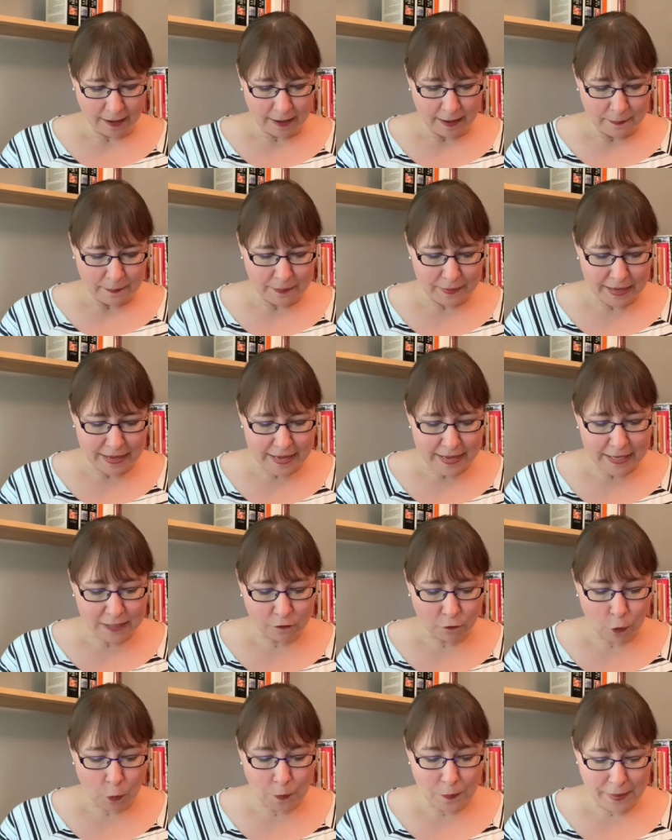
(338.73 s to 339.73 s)
B
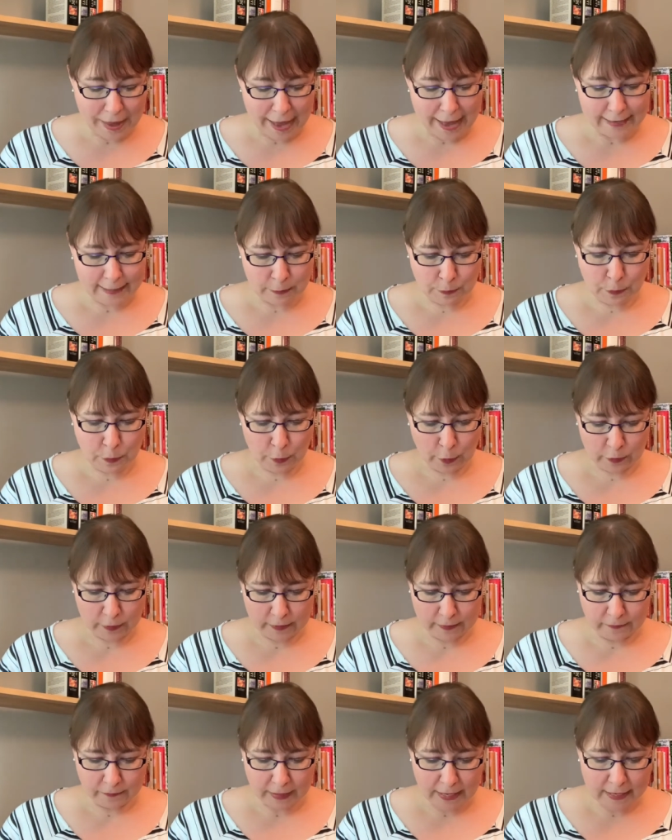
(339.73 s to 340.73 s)
is for banned
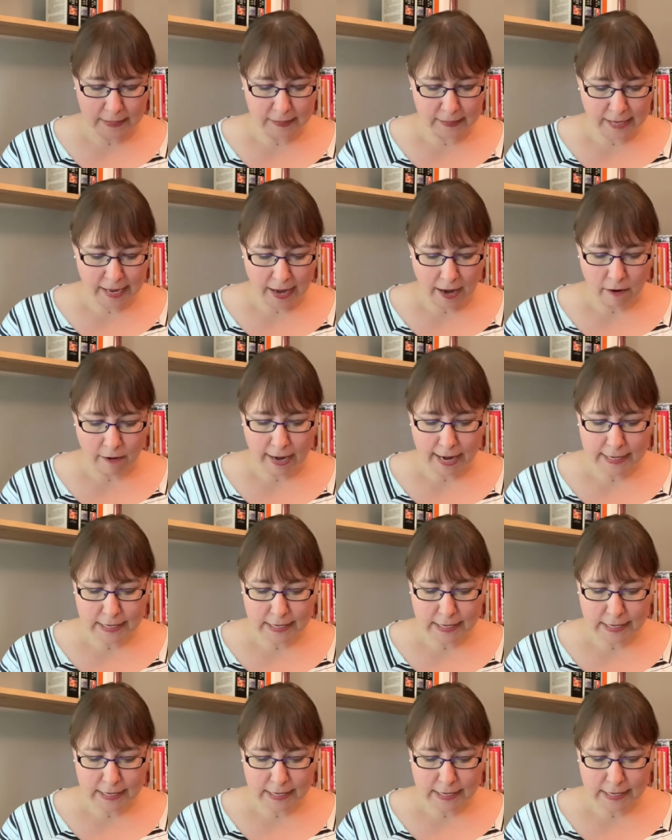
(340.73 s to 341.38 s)
books. Is there